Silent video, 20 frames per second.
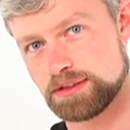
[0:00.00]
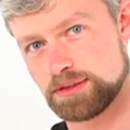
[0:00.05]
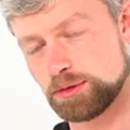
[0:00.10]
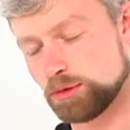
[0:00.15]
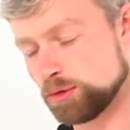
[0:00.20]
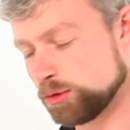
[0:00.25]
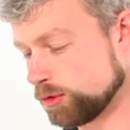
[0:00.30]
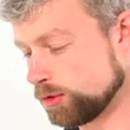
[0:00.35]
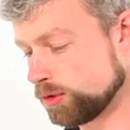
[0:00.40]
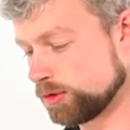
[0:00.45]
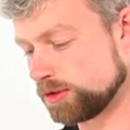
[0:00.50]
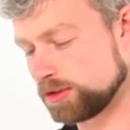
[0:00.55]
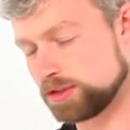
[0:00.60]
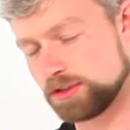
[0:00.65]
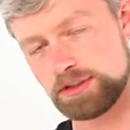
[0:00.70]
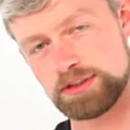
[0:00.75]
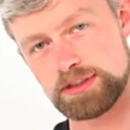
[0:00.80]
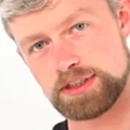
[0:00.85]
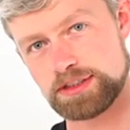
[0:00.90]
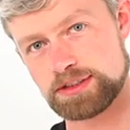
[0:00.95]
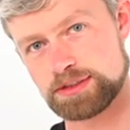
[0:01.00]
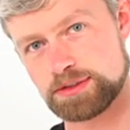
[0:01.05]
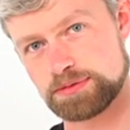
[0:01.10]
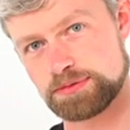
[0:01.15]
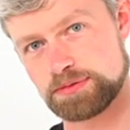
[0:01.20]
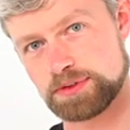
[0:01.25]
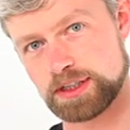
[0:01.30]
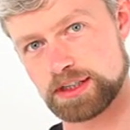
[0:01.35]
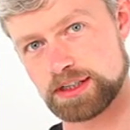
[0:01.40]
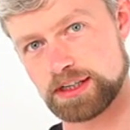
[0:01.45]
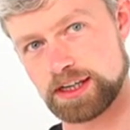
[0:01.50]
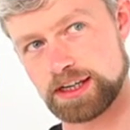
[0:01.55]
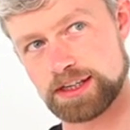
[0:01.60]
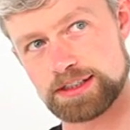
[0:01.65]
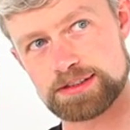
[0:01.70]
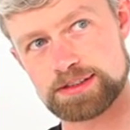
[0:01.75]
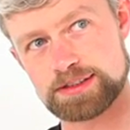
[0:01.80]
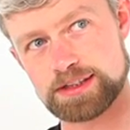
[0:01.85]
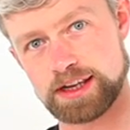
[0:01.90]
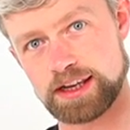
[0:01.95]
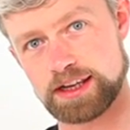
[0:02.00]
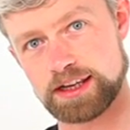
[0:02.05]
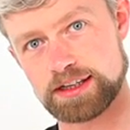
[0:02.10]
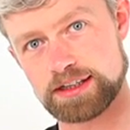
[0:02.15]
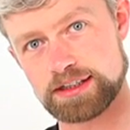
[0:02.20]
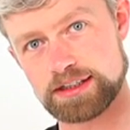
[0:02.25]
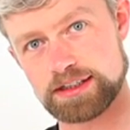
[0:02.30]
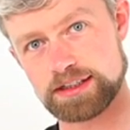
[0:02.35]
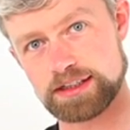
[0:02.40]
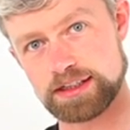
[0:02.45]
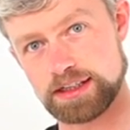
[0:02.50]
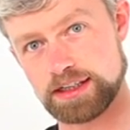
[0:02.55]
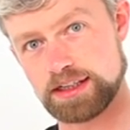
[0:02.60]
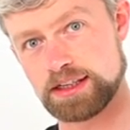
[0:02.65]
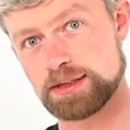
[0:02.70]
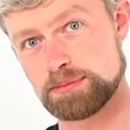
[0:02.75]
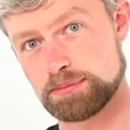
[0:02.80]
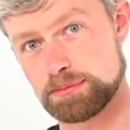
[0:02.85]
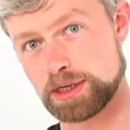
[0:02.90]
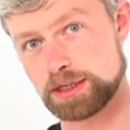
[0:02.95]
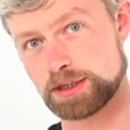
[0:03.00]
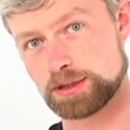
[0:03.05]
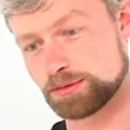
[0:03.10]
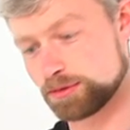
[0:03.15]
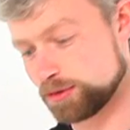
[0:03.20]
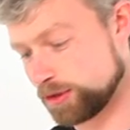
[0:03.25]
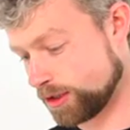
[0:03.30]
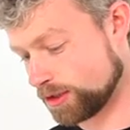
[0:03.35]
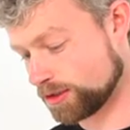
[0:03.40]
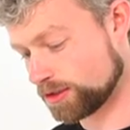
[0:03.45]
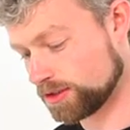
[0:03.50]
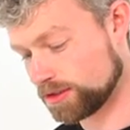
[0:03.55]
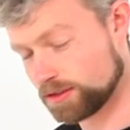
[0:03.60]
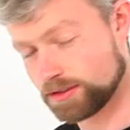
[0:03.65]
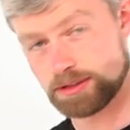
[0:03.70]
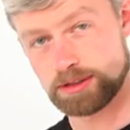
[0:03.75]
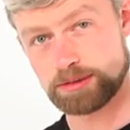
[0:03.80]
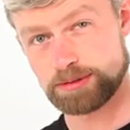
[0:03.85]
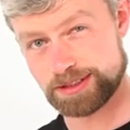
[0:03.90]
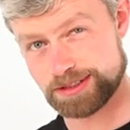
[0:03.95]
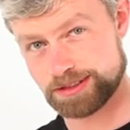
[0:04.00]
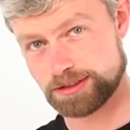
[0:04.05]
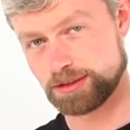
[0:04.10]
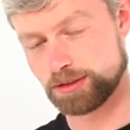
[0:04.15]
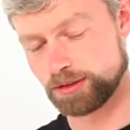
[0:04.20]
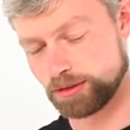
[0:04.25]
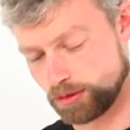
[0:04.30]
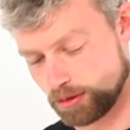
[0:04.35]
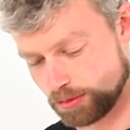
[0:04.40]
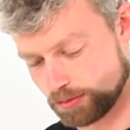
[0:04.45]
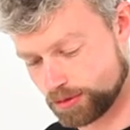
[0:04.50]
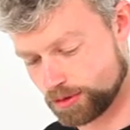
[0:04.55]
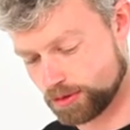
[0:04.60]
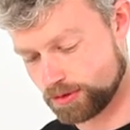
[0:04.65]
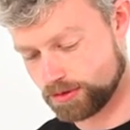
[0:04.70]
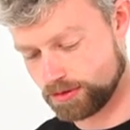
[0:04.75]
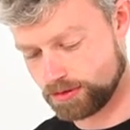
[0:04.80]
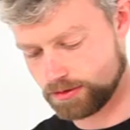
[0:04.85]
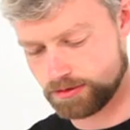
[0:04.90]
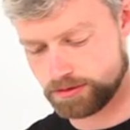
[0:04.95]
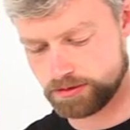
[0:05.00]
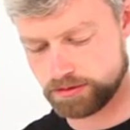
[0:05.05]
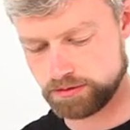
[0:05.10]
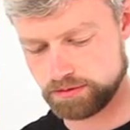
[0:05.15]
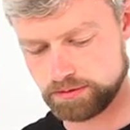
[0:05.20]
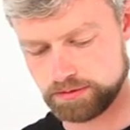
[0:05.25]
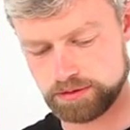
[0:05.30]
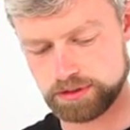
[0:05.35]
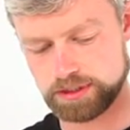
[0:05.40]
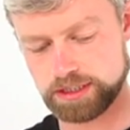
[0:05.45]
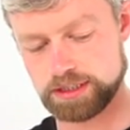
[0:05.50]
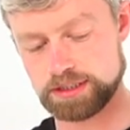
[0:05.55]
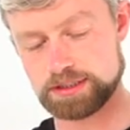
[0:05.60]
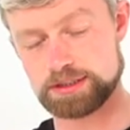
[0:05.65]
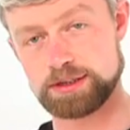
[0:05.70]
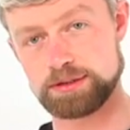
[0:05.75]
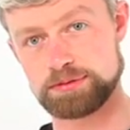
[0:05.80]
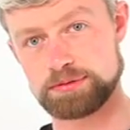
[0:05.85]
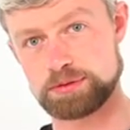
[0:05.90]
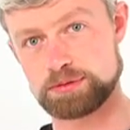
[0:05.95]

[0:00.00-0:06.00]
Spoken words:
or you need to fit a headset in a mega rush, there is another option. You get yourself a